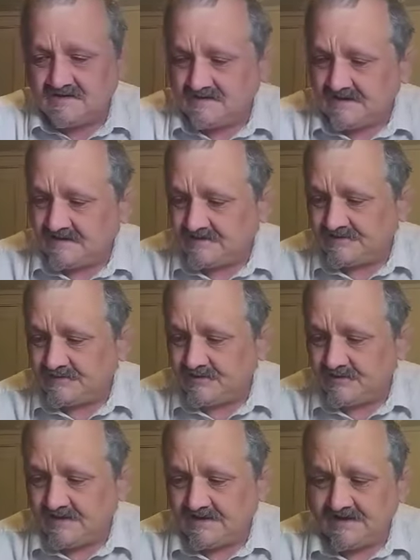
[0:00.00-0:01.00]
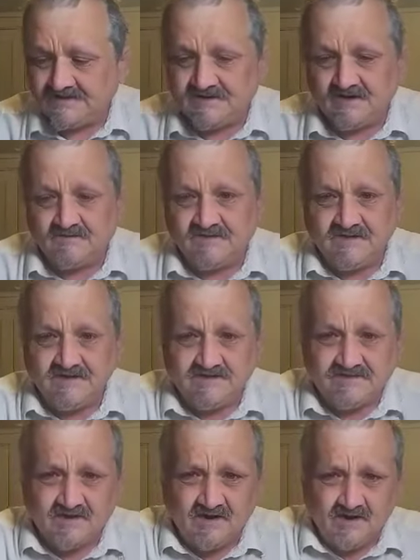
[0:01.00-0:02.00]
like I spoke about last time,
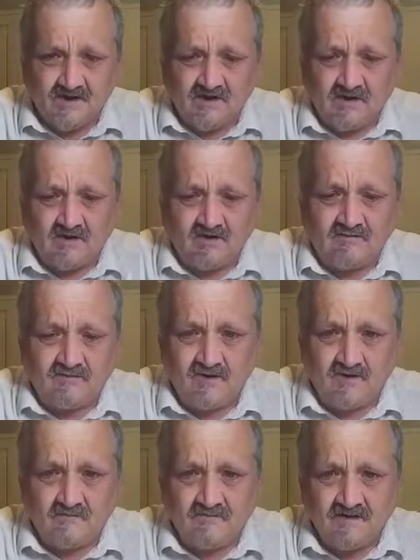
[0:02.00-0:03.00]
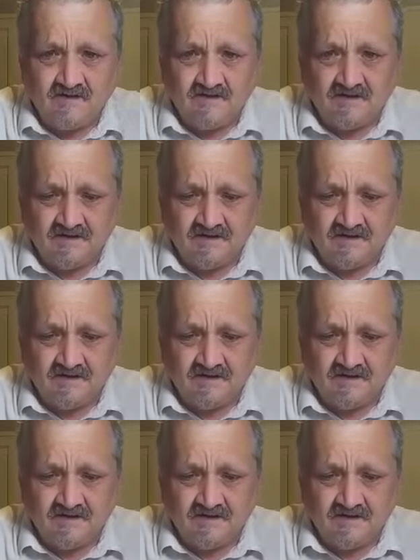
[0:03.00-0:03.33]
these are from